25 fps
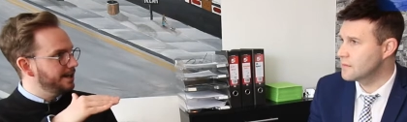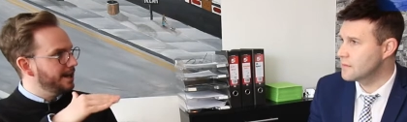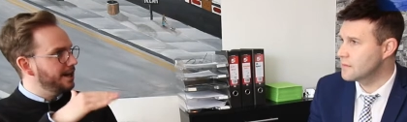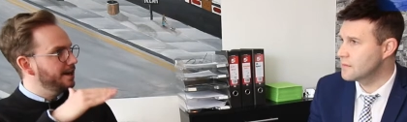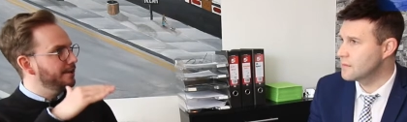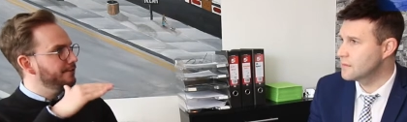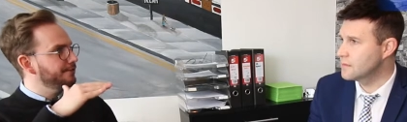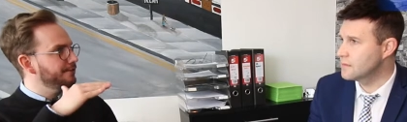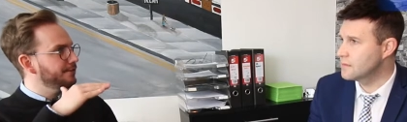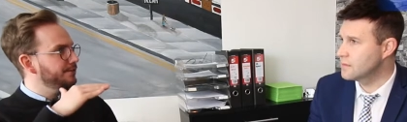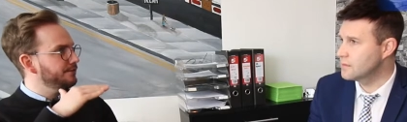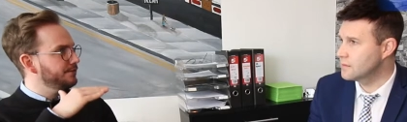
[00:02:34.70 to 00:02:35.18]

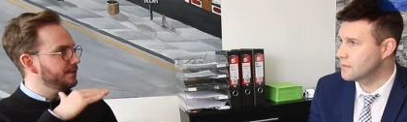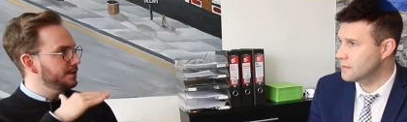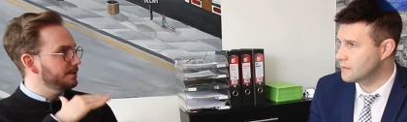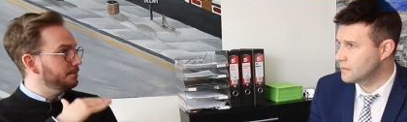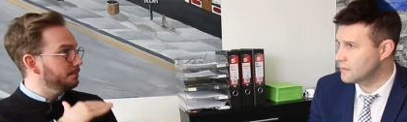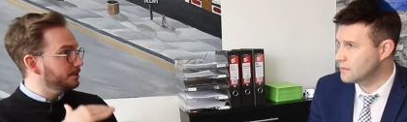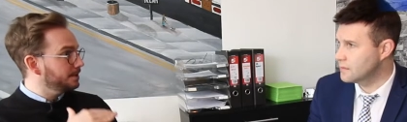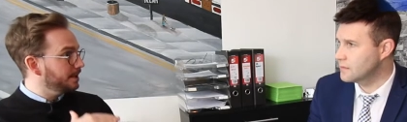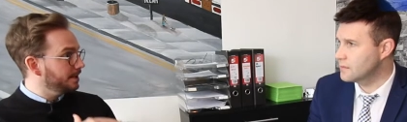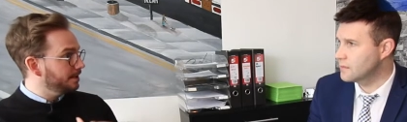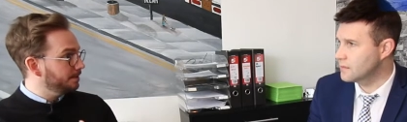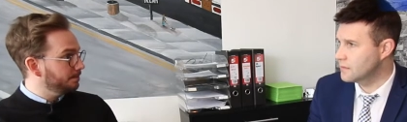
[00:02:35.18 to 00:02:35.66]
Speaker 1: then at
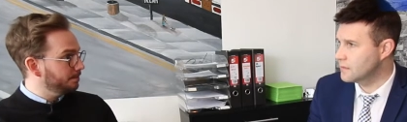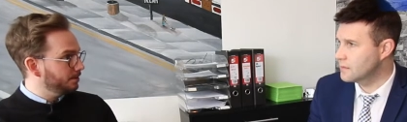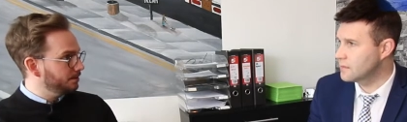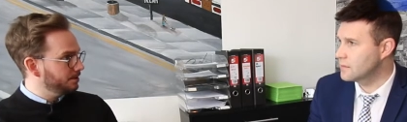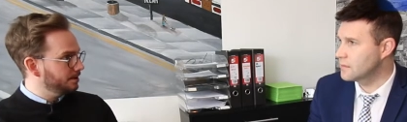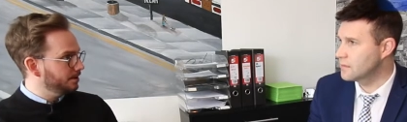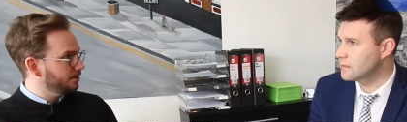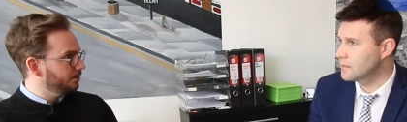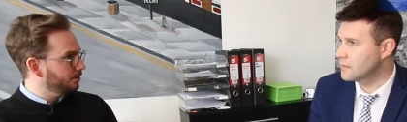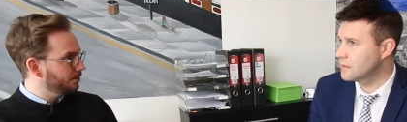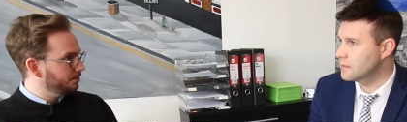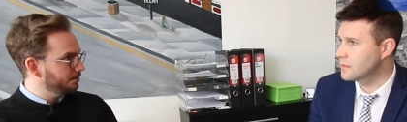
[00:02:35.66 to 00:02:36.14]
15%
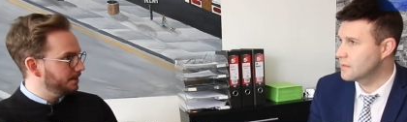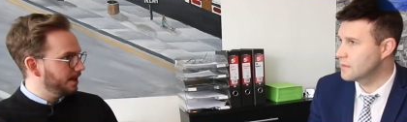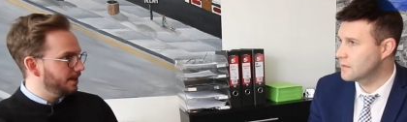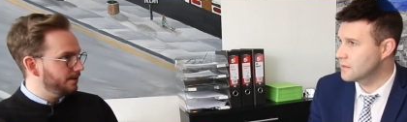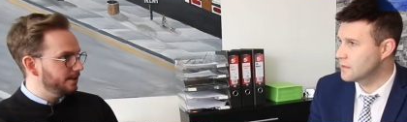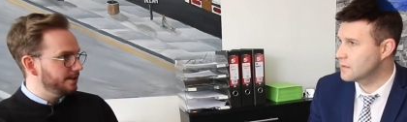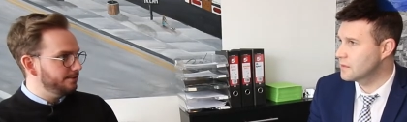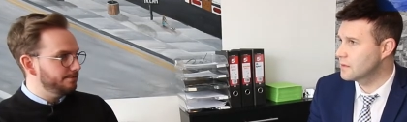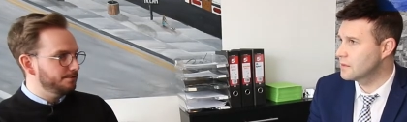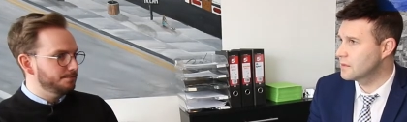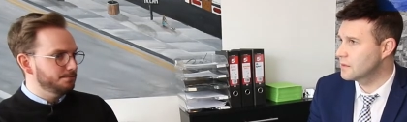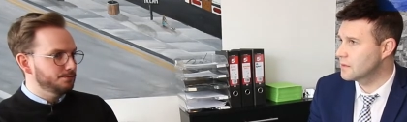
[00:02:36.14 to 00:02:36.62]
deposit will come
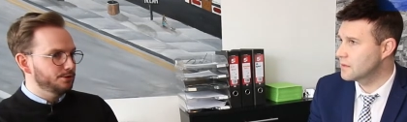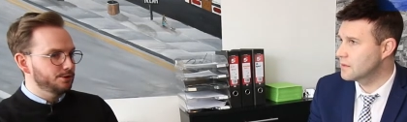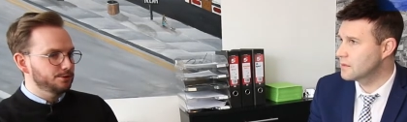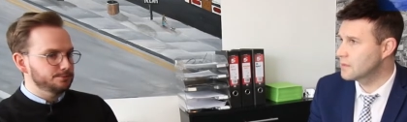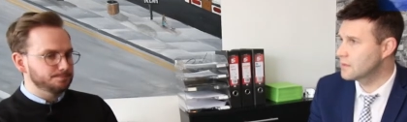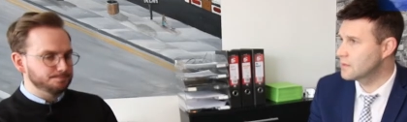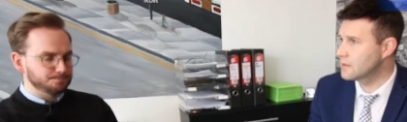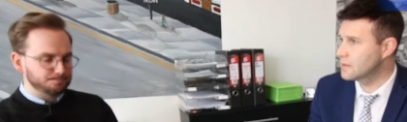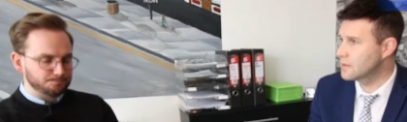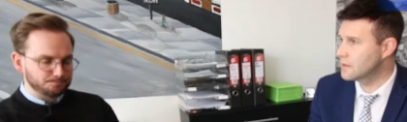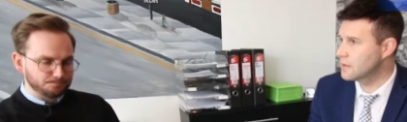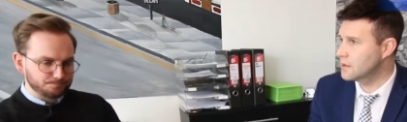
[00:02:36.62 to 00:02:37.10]
down even
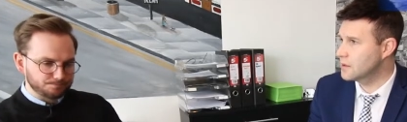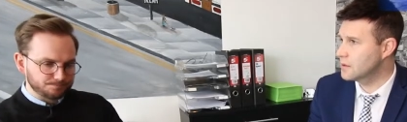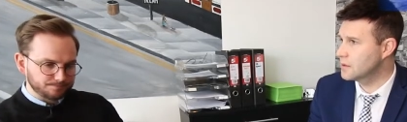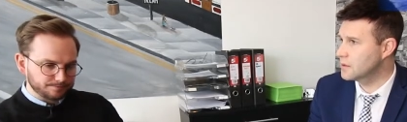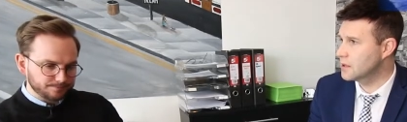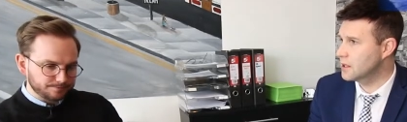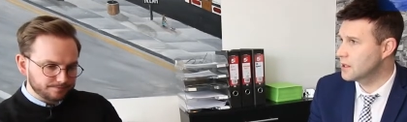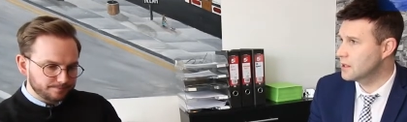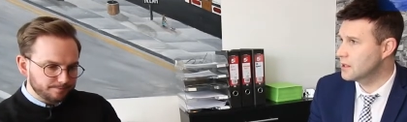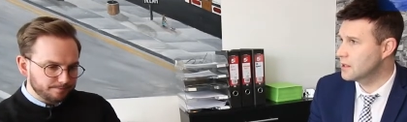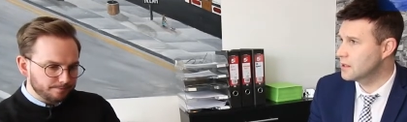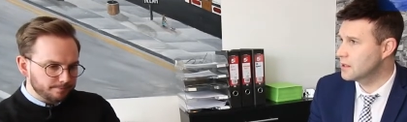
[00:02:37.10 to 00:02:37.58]
more.
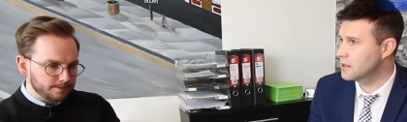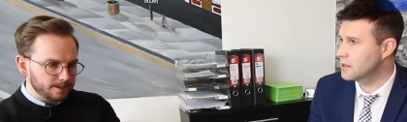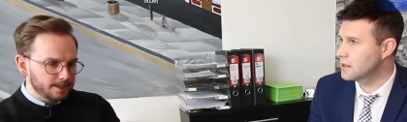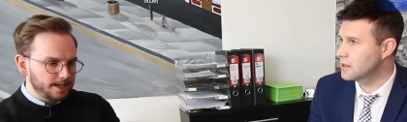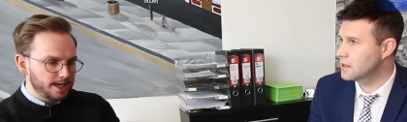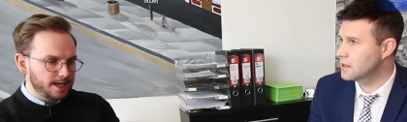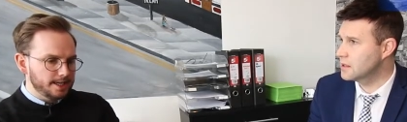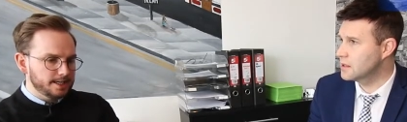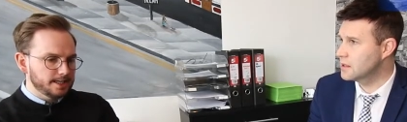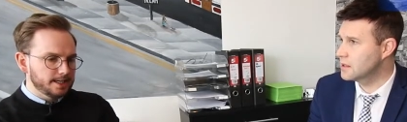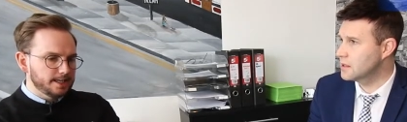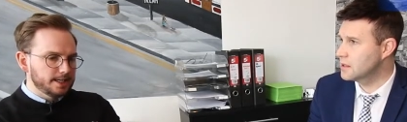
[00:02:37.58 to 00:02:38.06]

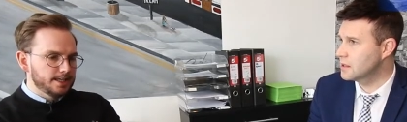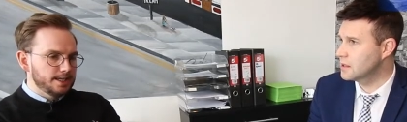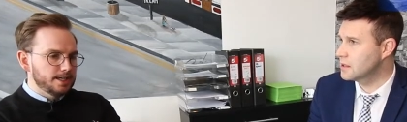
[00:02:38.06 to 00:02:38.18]
Okay.